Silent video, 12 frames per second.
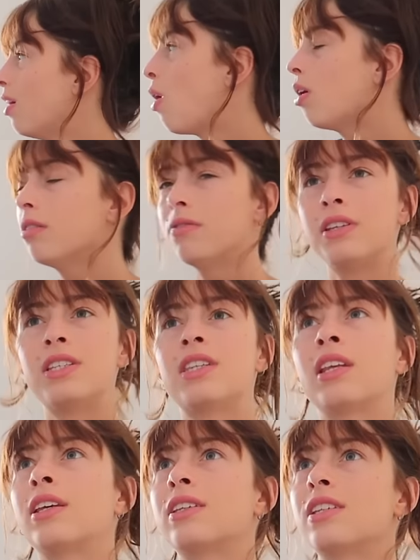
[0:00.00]
All of these
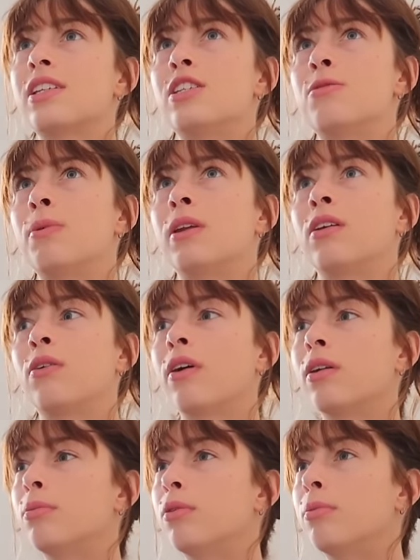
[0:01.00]
things, it has been
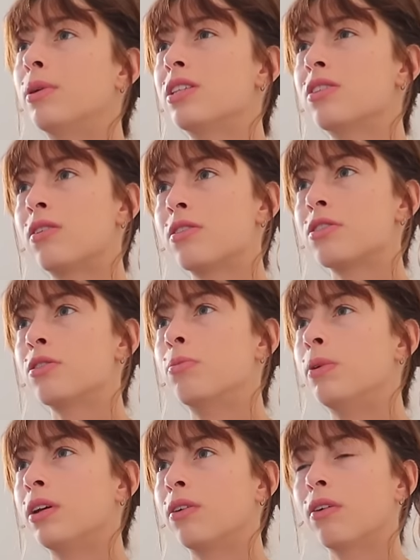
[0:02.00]
incredible, but it's also
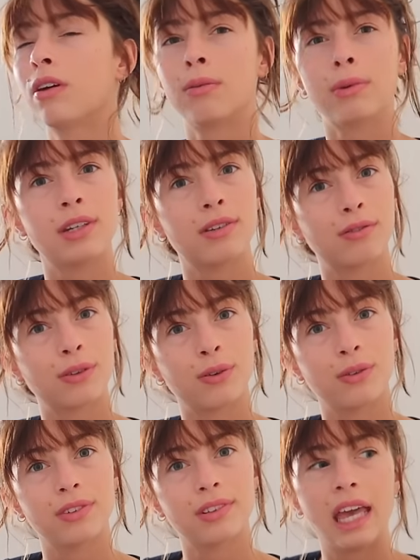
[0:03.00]
been incredibly difficult.
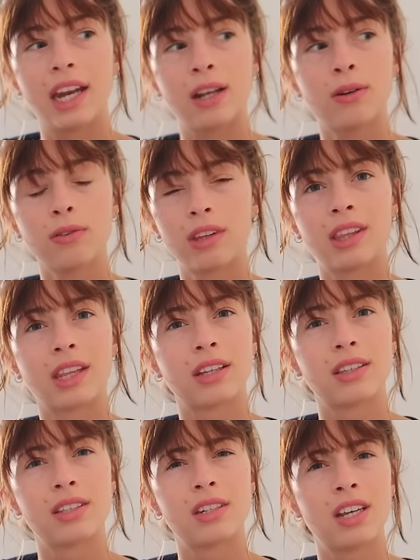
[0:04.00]
And I don't think
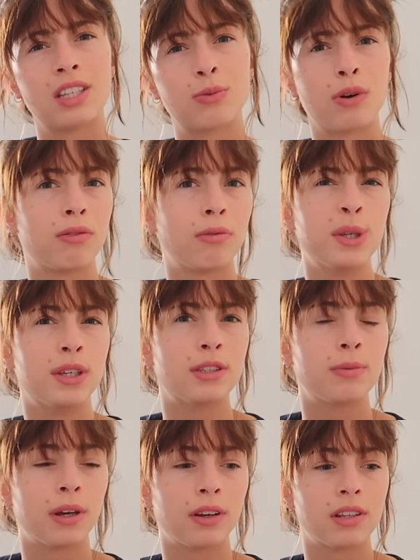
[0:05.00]
that takes away from the
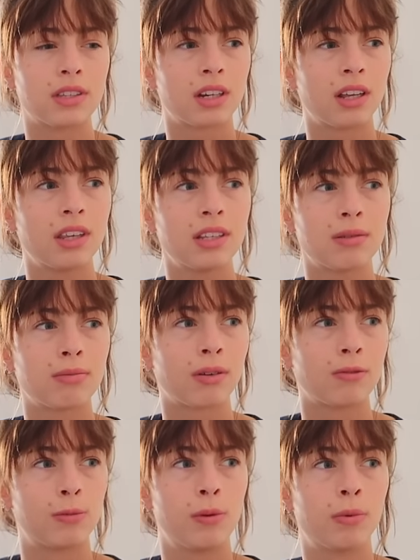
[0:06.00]
experience, and I think
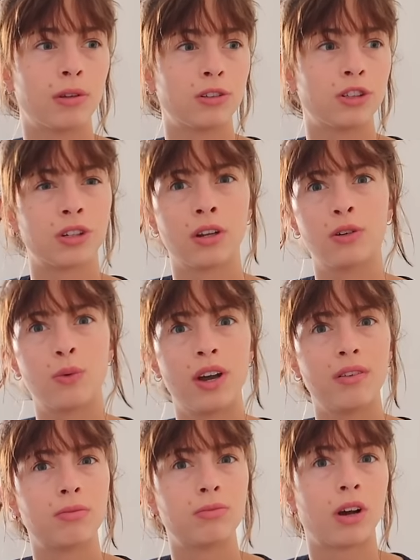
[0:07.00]
sometimes people are shunned
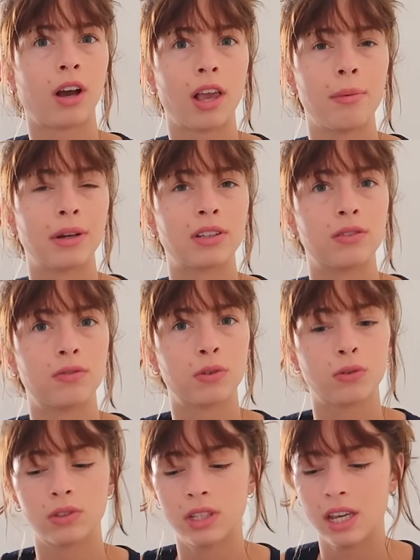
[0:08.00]
away from talking about
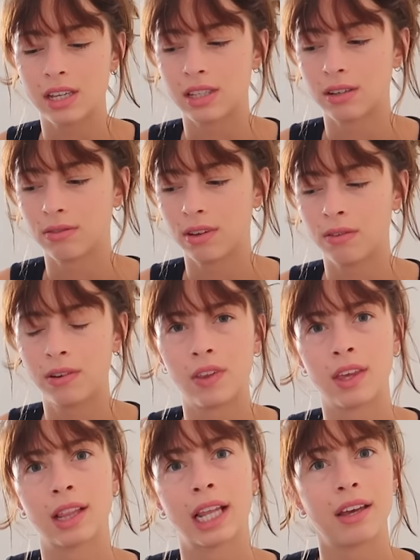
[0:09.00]
difficulty as if
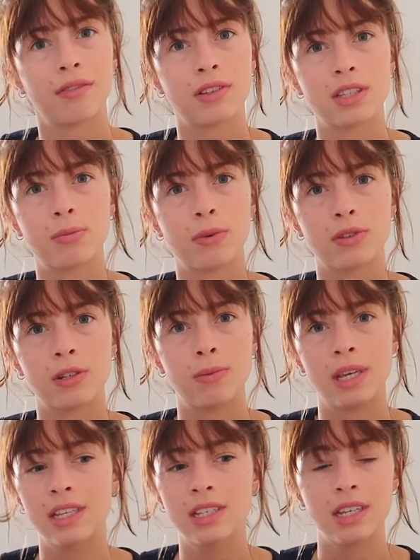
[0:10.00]
everything in life is supposed to
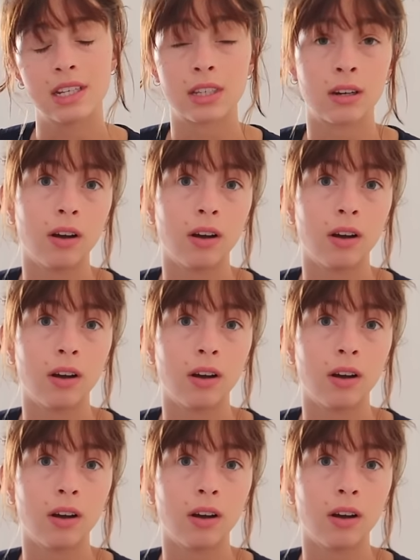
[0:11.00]
be easy. It's